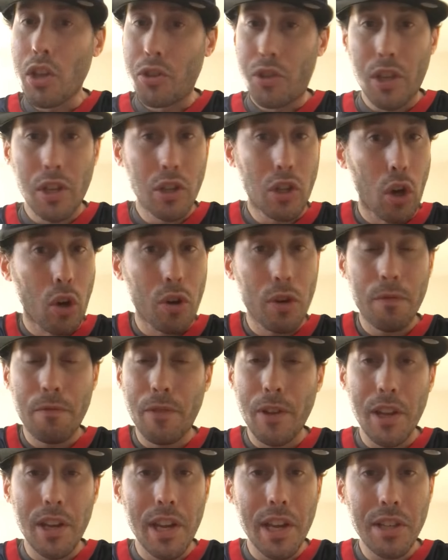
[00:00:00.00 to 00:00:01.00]
then go to
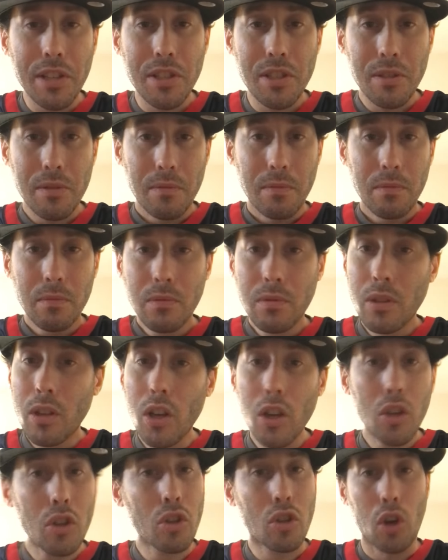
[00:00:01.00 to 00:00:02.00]
Phoenix,
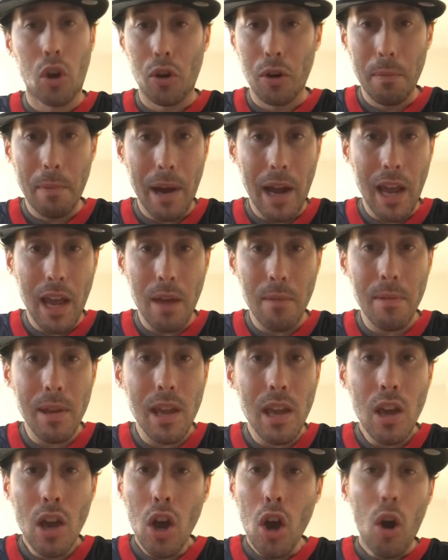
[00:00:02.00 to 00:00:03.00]
go to
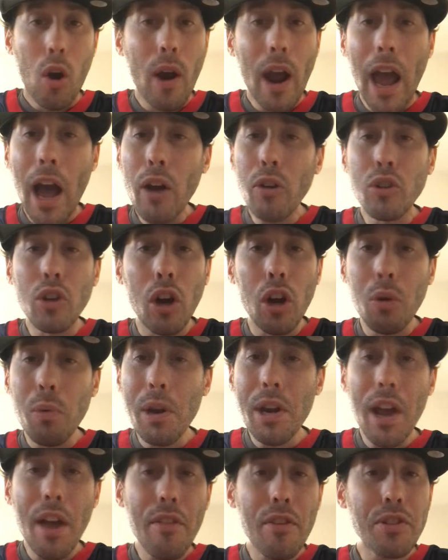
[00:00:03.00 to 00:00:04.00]
Miami, or hell, go to
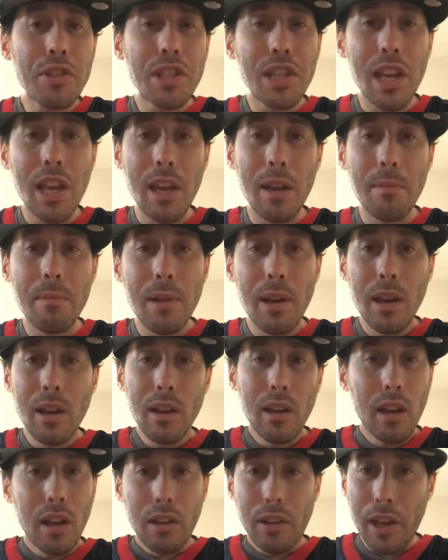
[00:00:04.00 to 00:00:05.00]
another team.
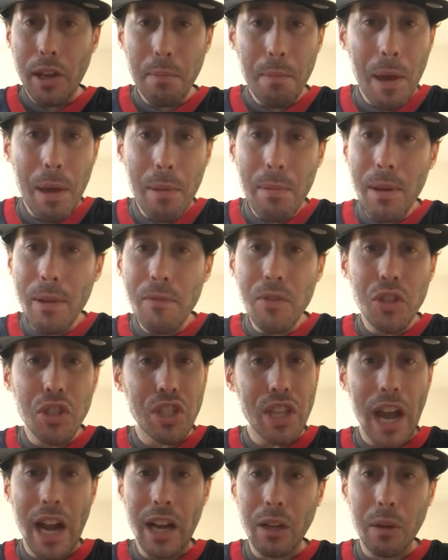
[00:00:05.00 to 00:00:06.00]
Like maybe even
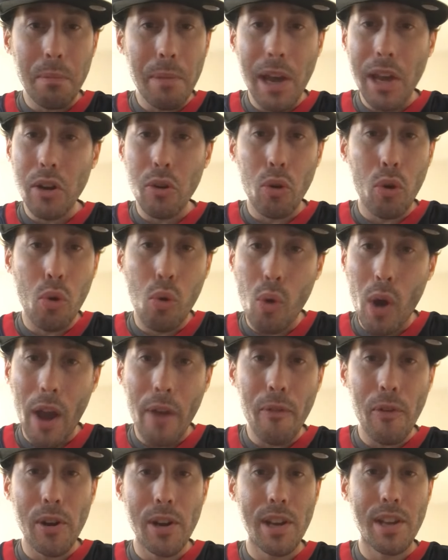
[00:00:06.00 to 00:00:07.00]
Sacramento or
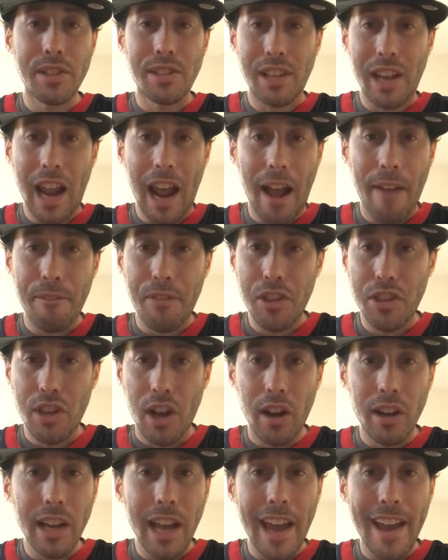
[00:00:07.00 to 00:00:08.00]
whoever it is that have the
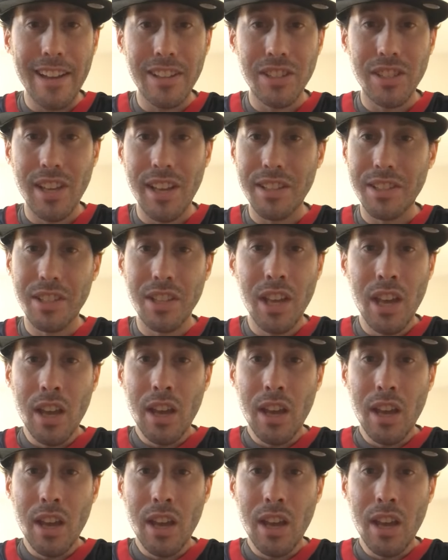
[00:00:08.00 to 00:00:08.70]
young assets